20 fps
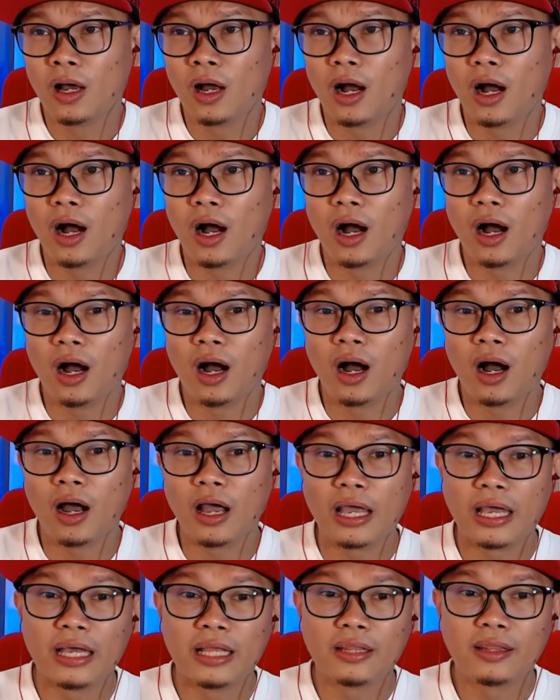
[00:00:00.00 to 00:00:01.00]

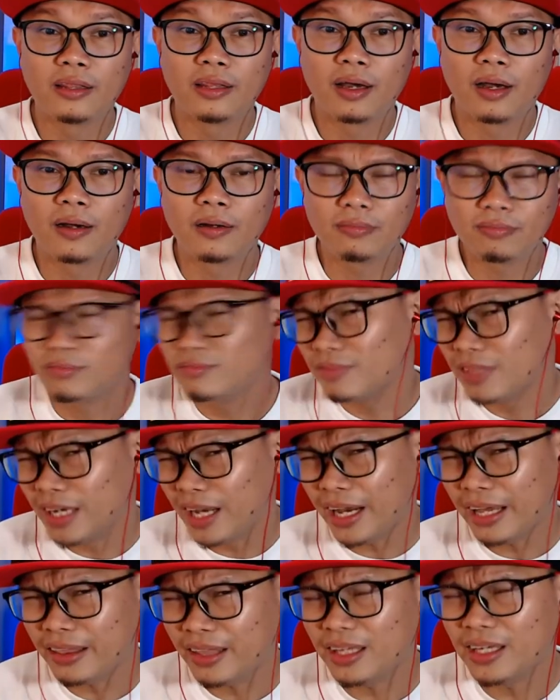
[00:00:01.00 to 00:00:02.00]

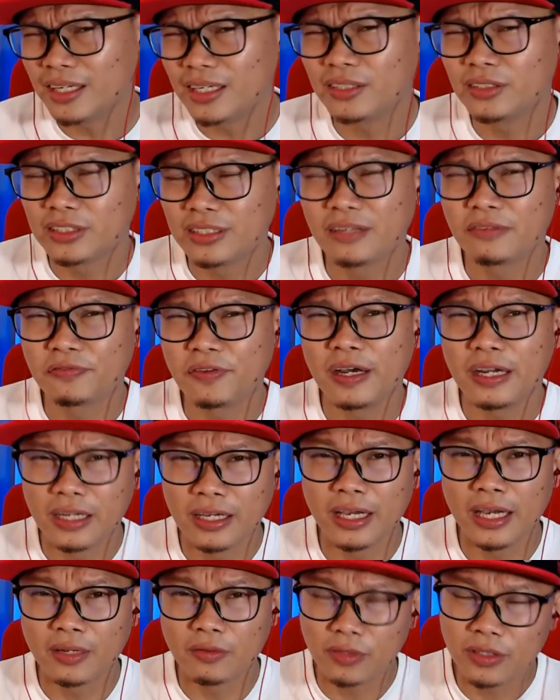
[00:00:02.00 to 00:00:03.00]
I think he could still fight
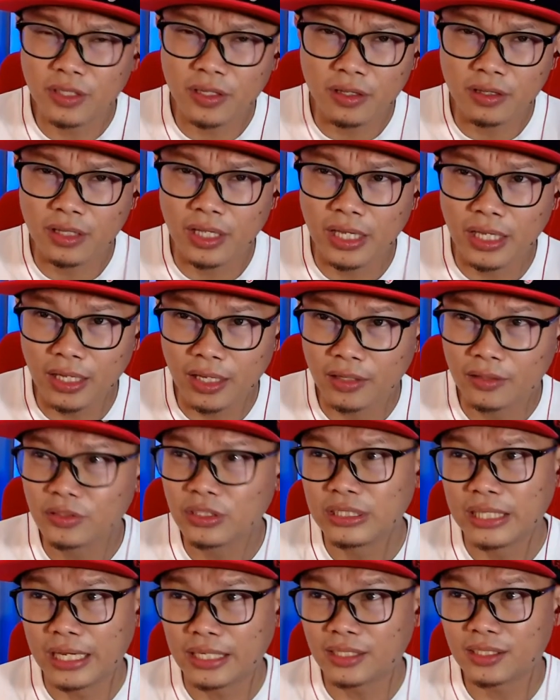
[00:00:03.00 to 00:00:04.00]
again. What do you think?
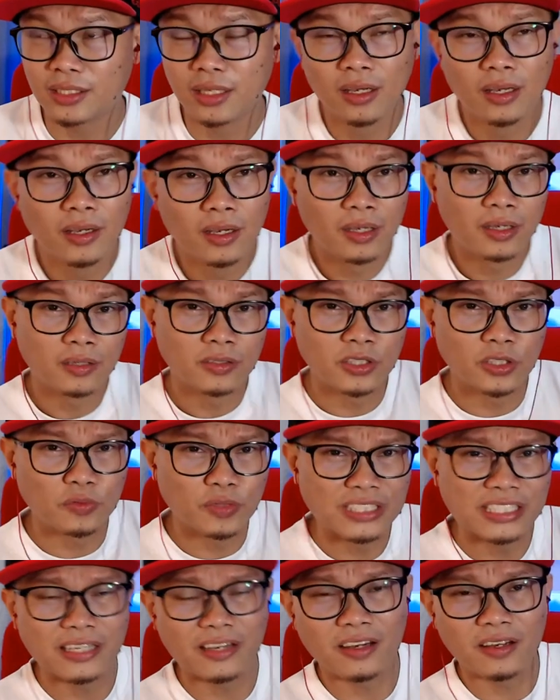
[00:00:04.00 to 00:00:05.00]
Who's next? Should
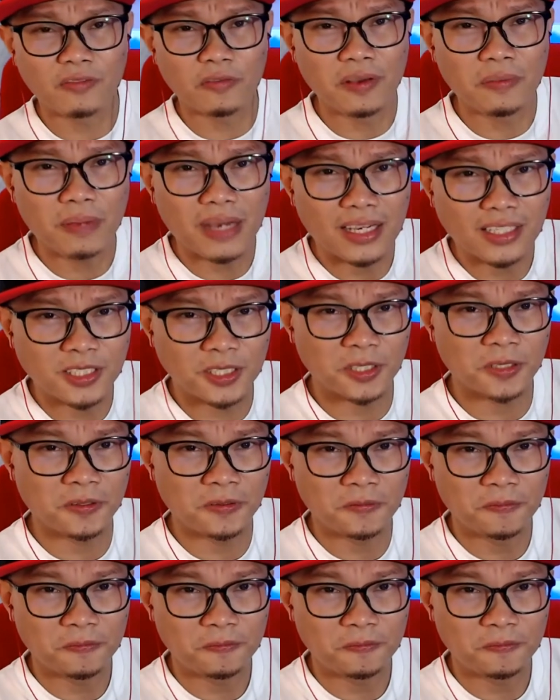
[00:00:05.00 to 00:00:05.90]
we see a rematch?